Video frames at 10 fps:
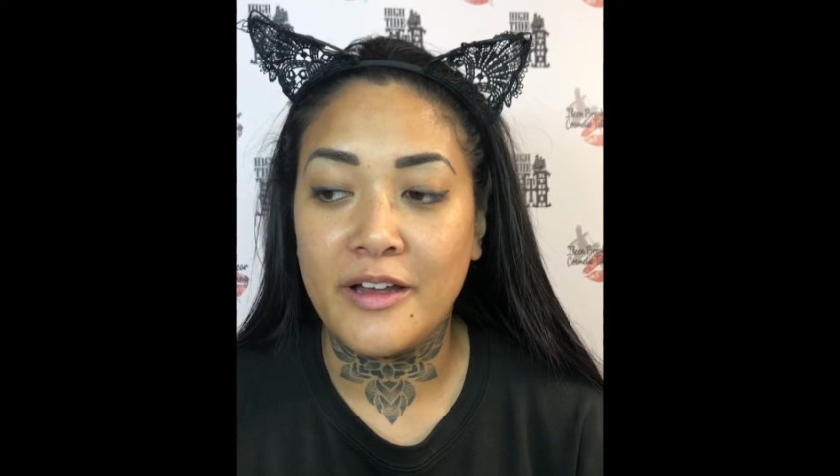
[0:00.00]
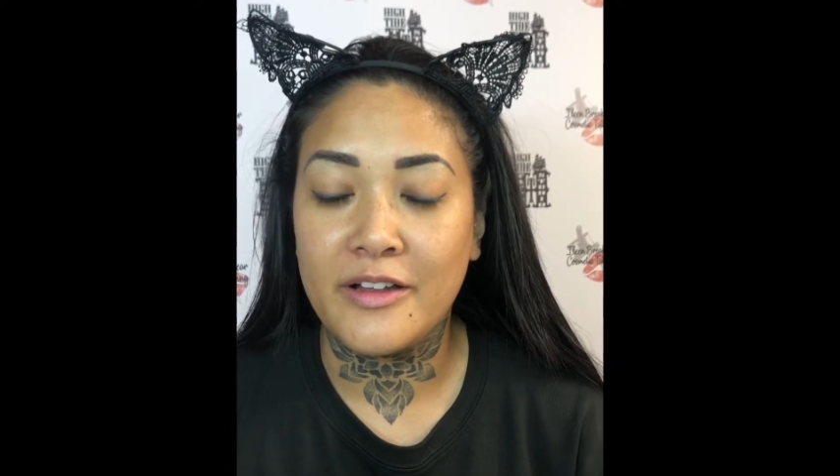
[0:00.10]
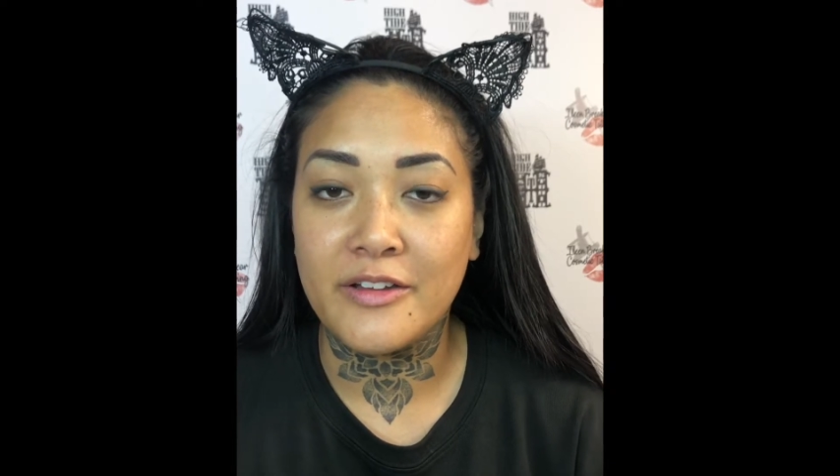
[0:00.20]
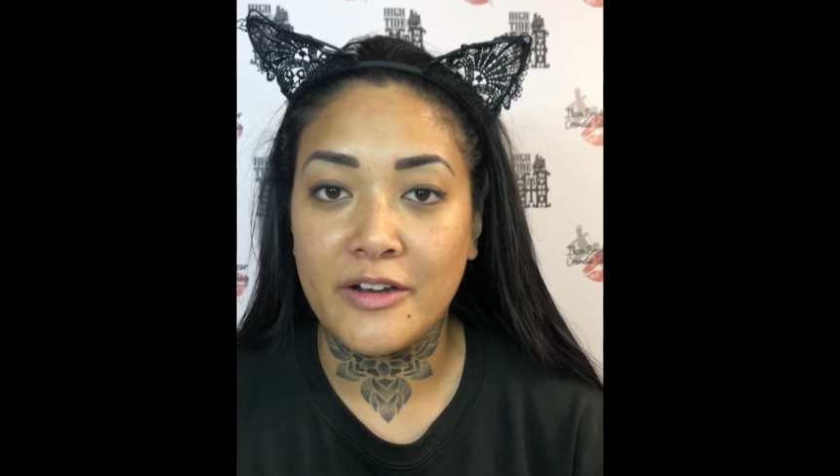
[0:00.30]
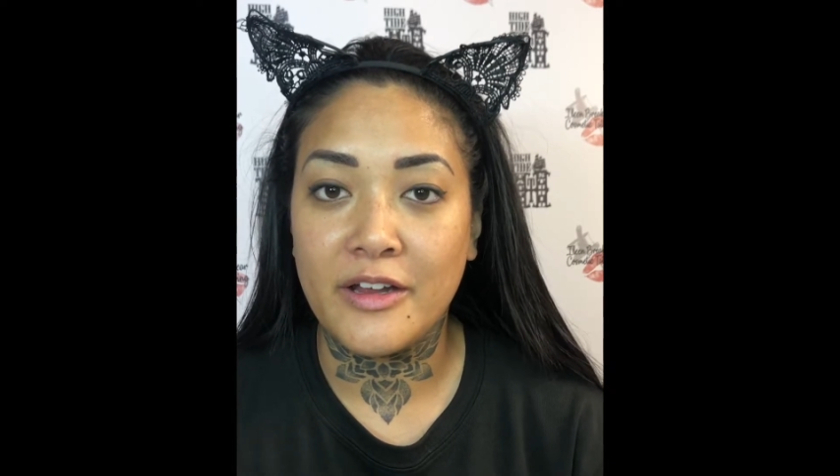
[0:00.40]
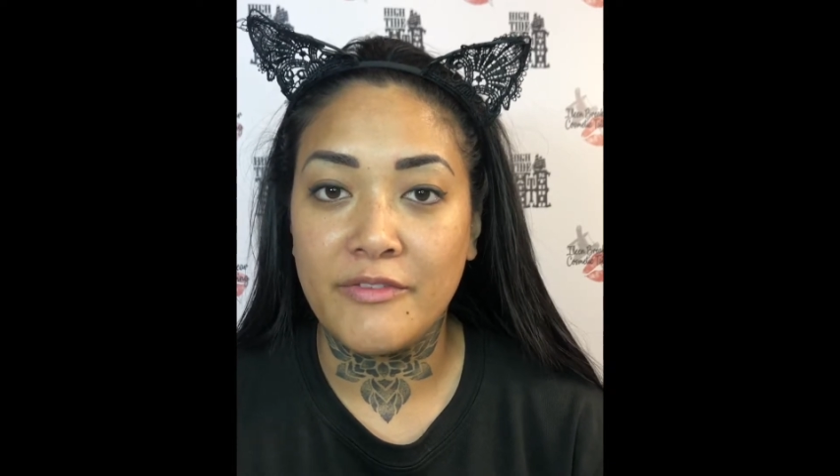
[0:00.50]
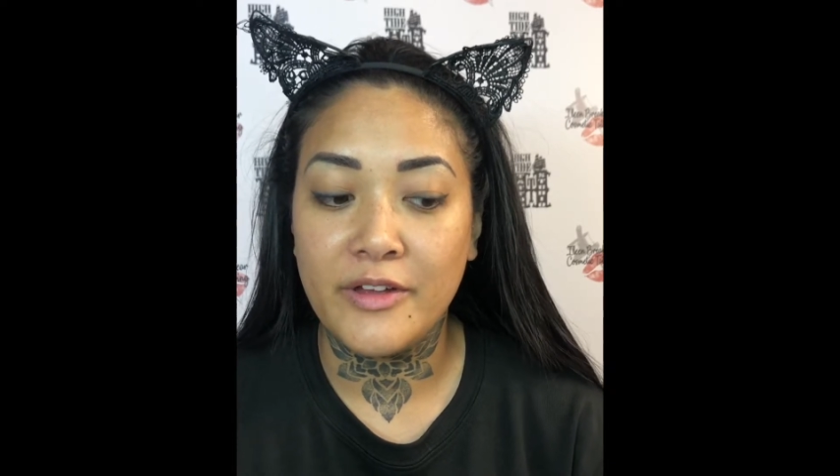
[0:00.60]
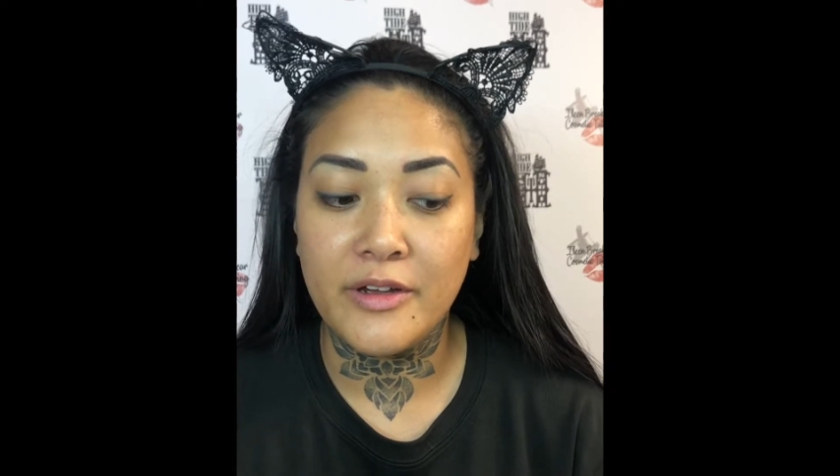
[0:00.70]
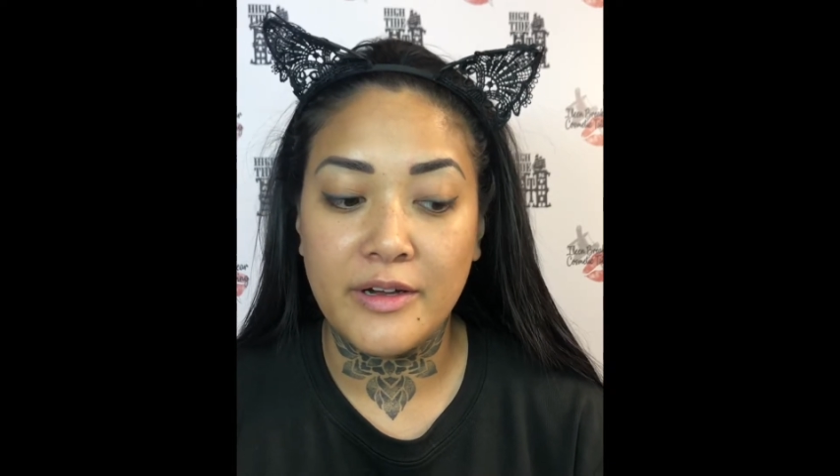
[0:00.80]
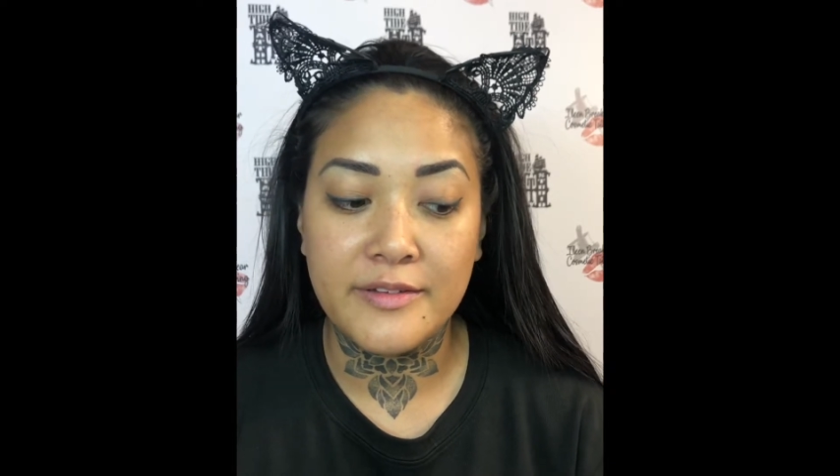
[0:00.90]
I don't know if
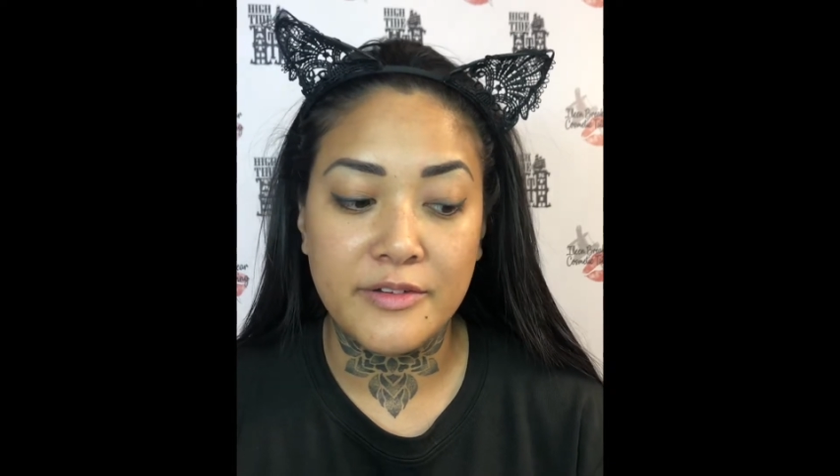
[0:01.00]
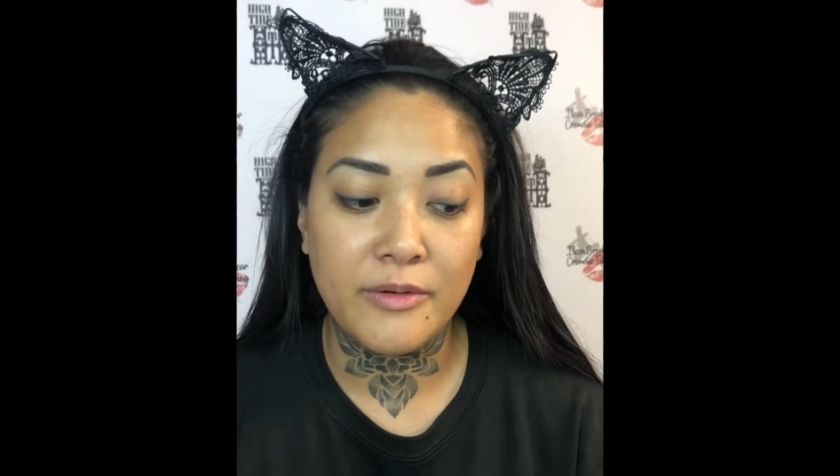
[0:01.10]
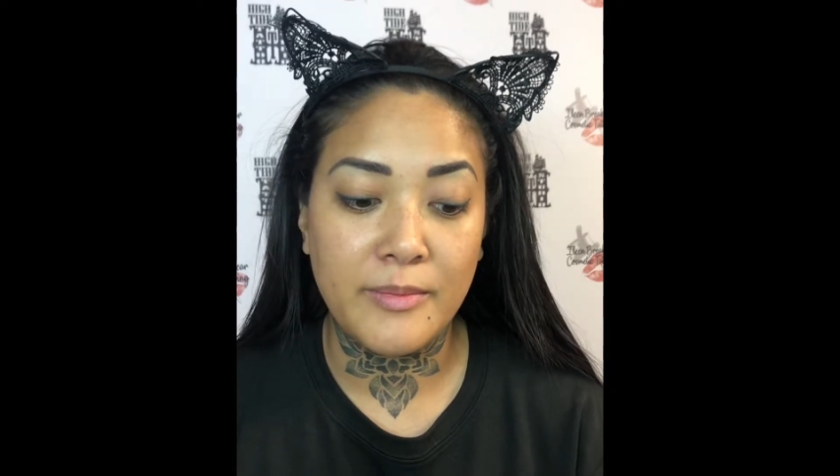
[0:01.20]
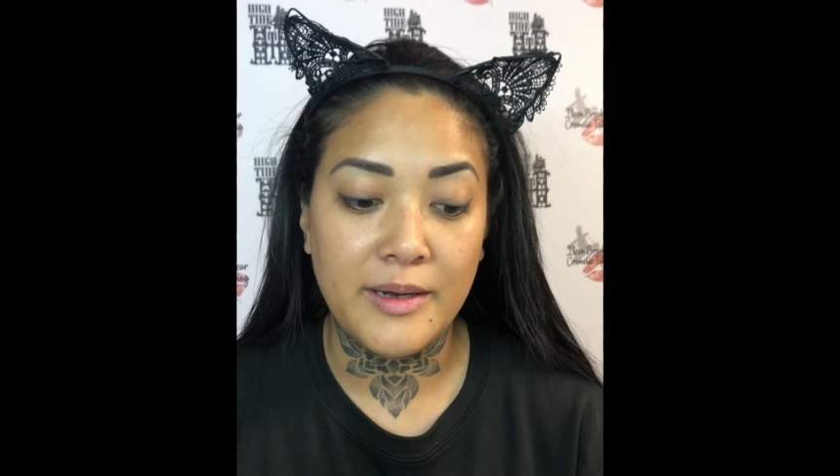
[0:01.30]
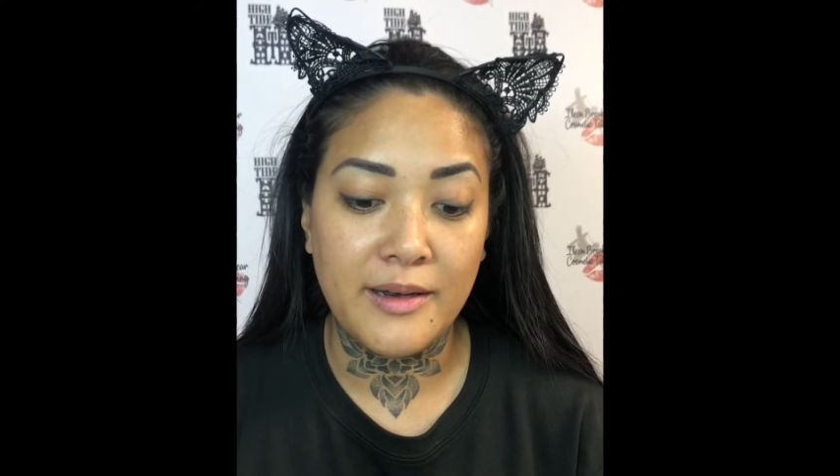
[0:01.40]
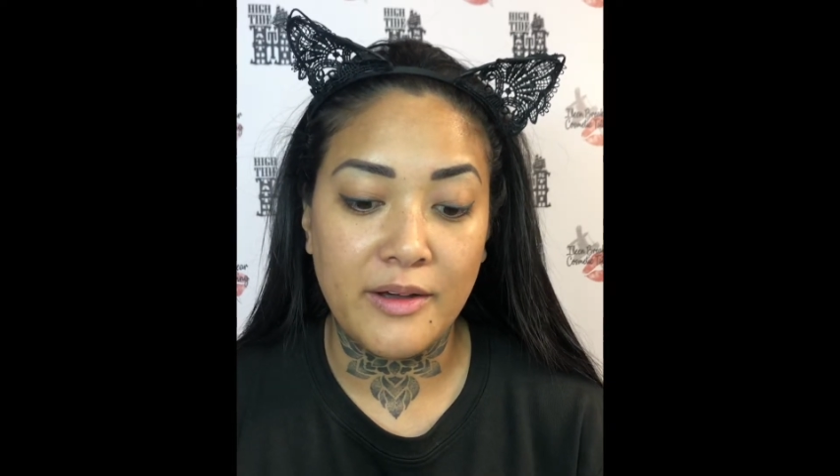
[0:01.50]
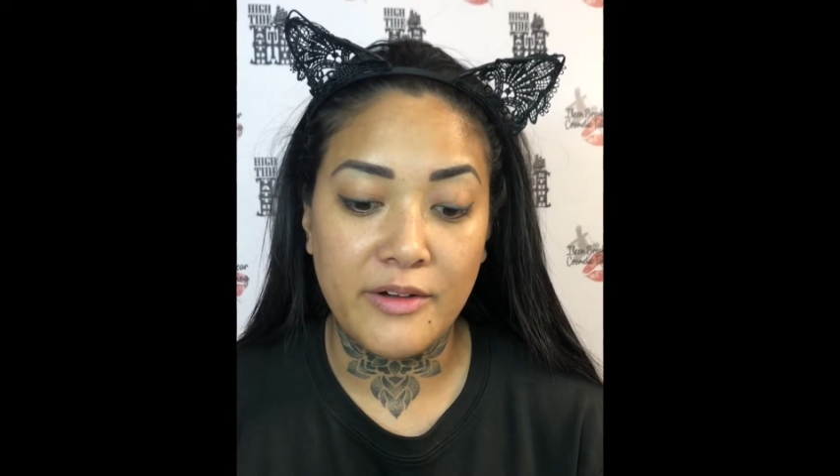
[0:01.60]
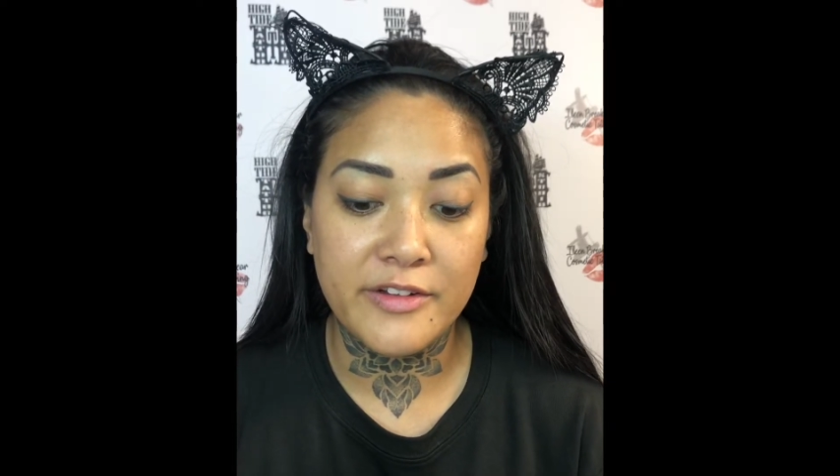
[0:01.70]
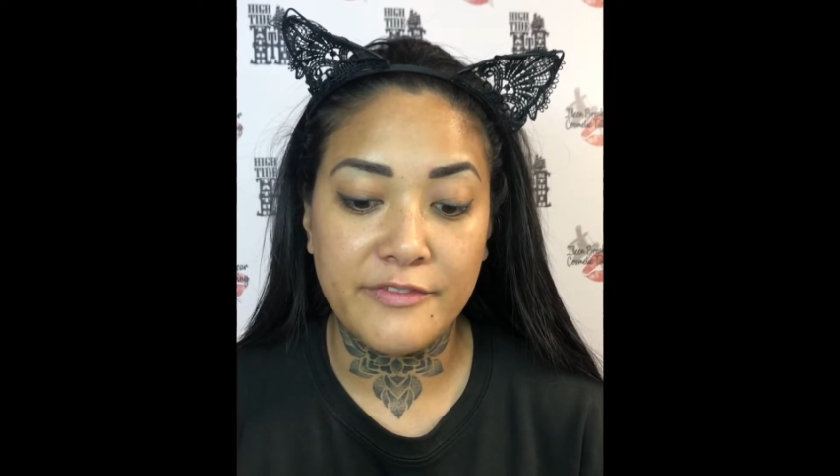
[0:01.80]
you guys saw my last